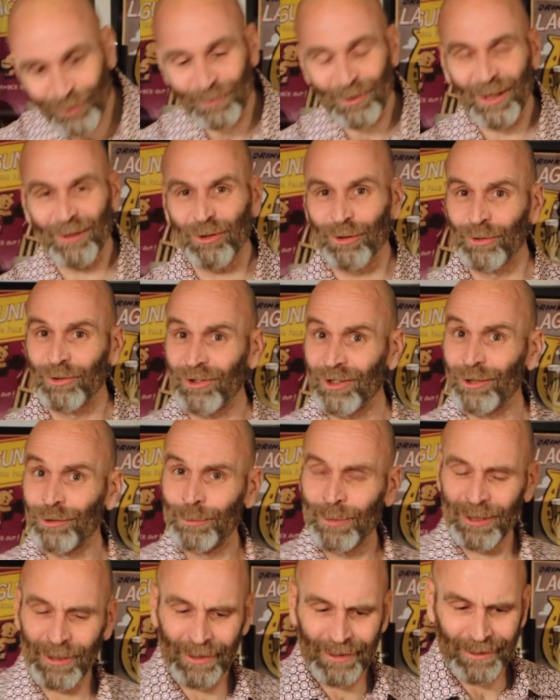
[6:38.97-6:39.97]
sometimes it looks a little
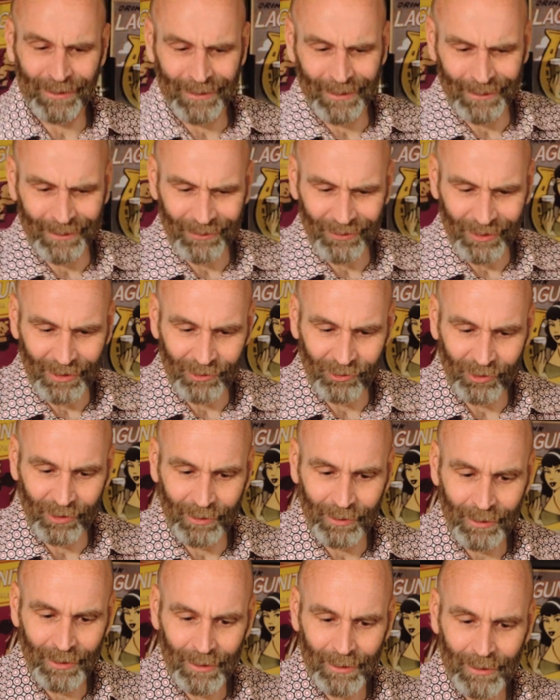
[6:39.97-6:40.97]
bit like a Guinness
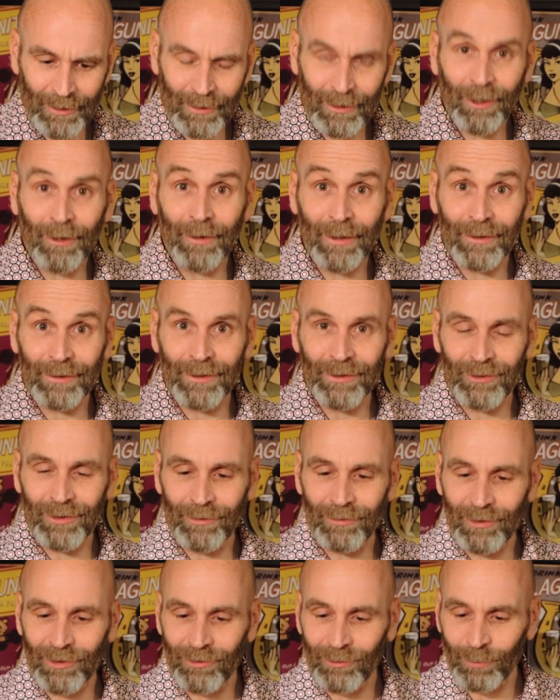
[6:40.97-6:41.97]
actually. Alright, let's
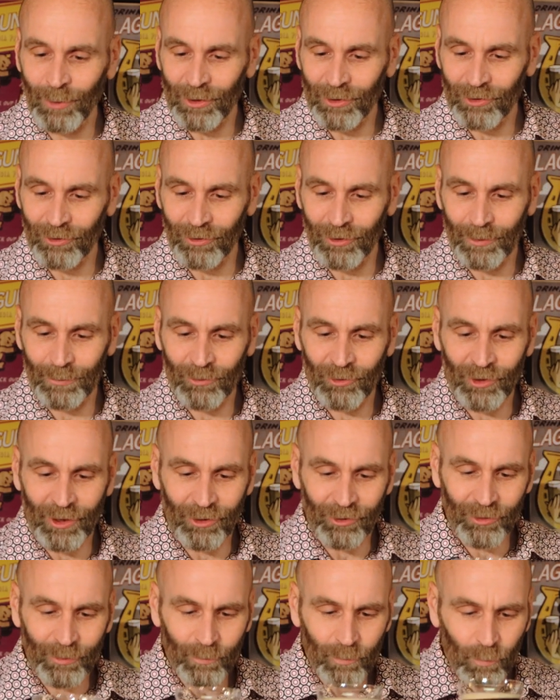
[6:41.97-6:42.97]
give this one a shot.
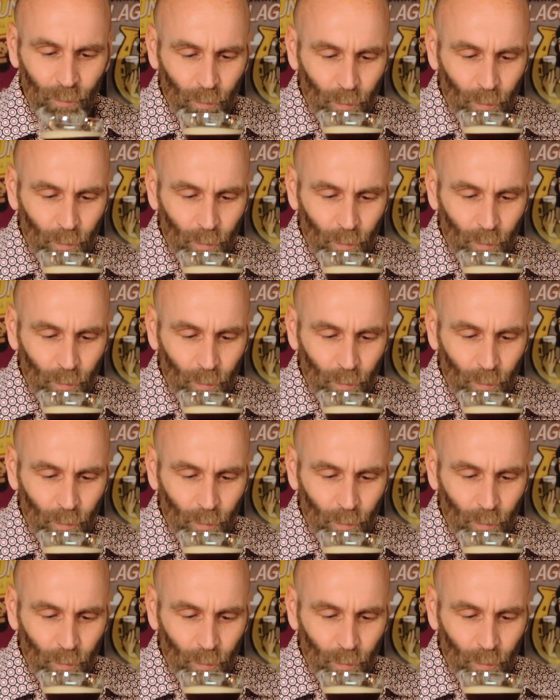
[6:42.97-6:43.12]
Cheers.